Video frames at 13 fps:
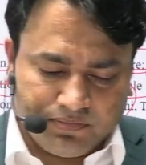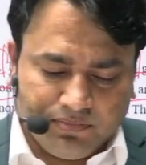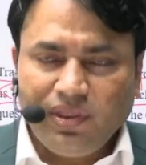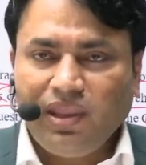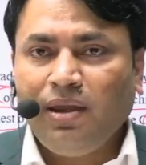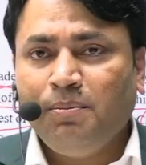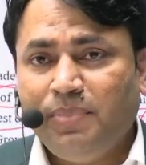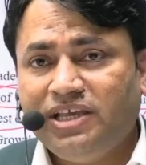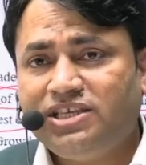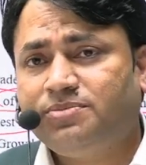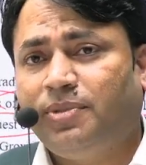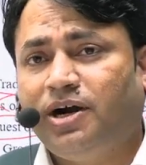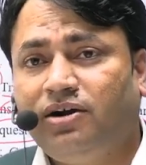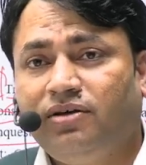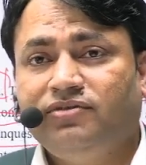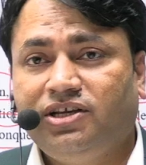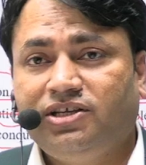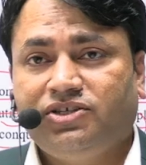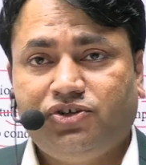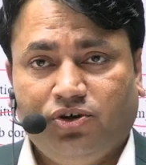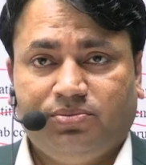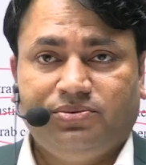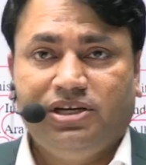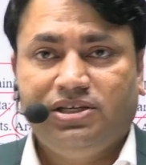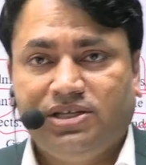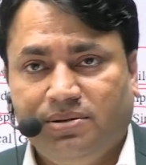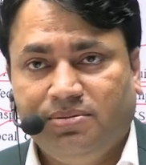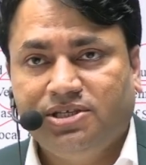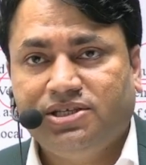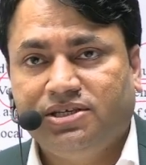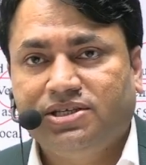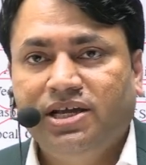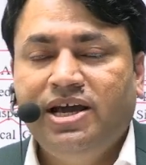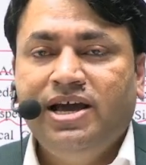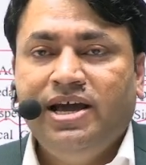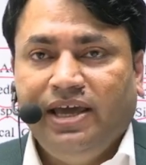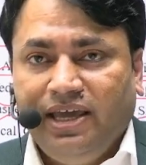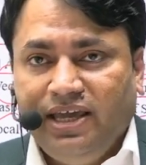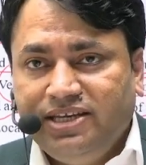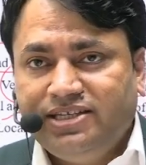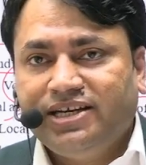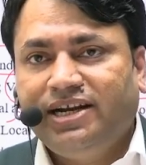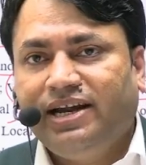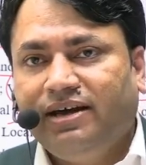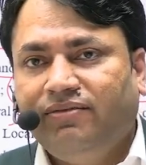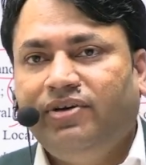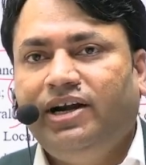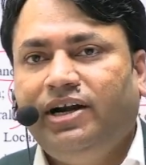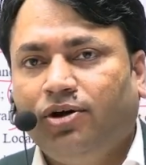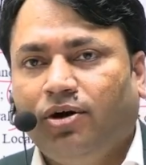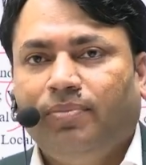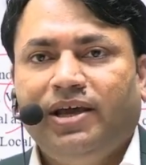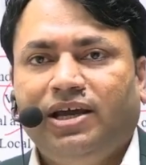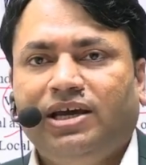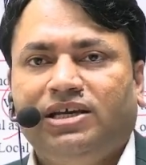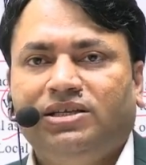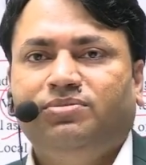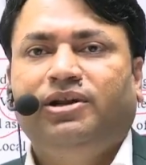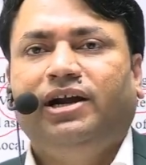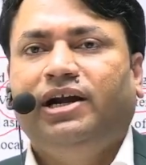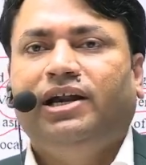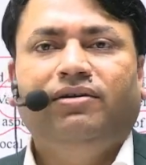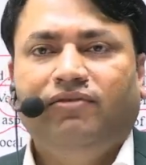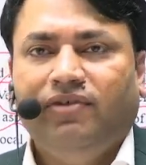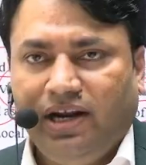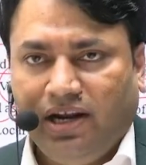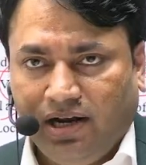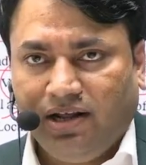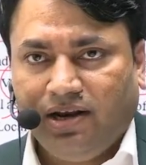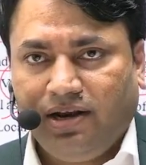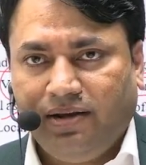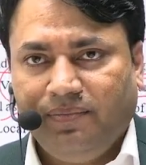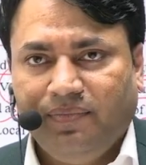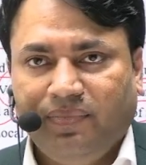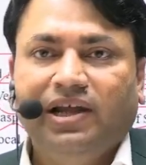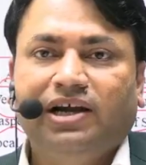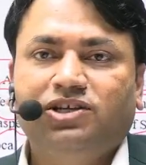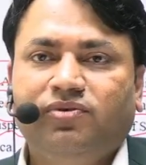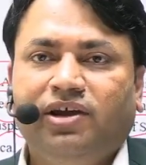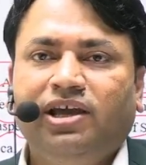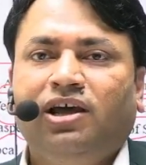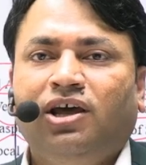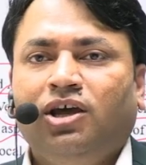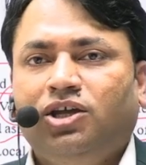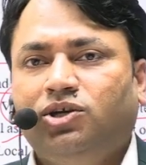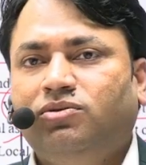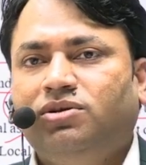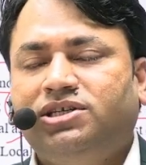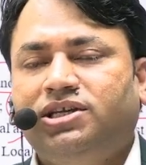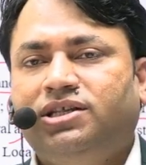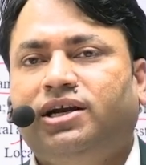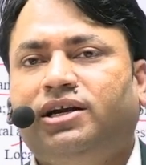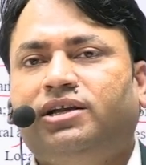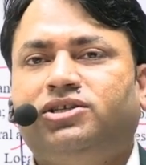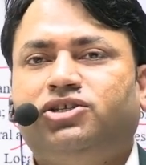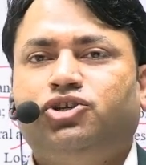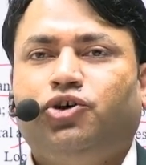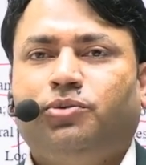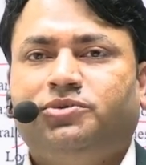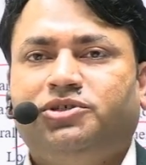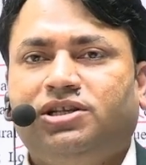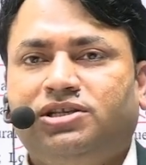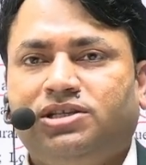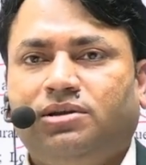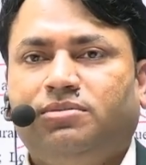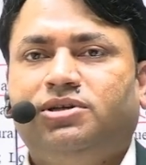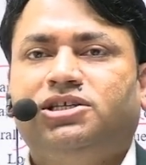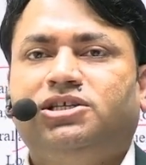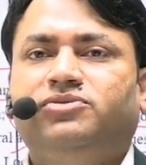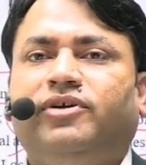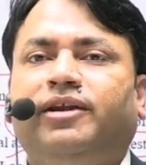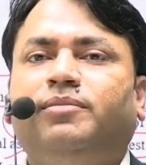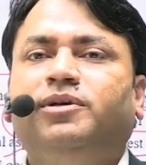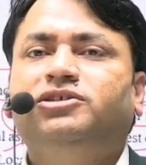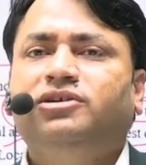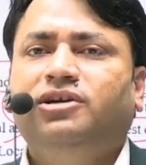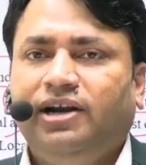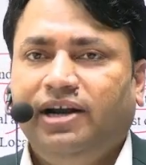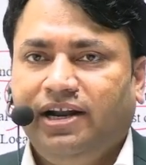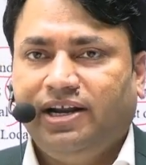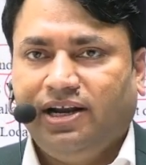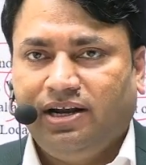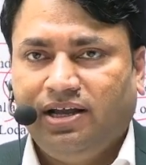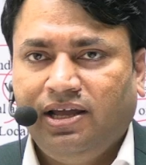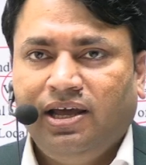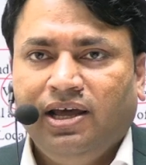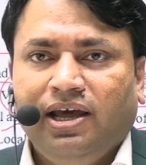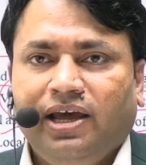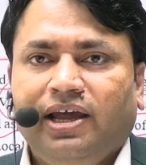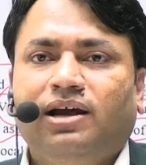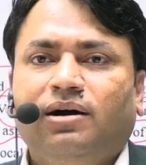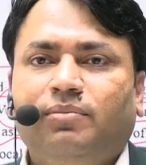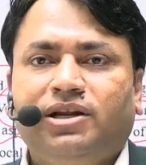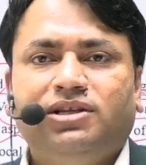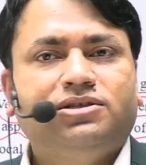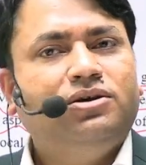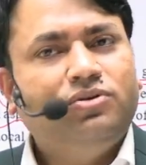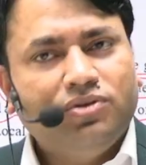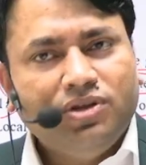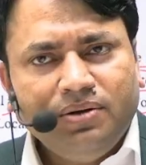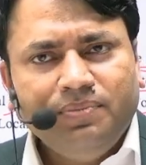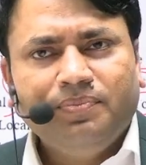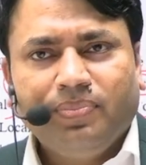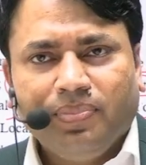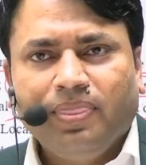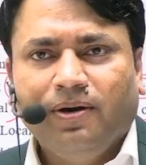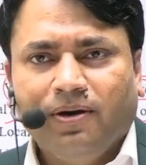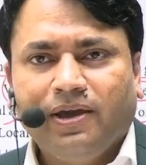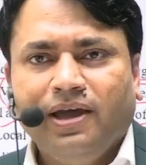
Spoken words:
best part of the history optional syllabus is each and every topic has been written very clearly. That's why you will see that history optional syllabus is very much detailed in comparison to the okay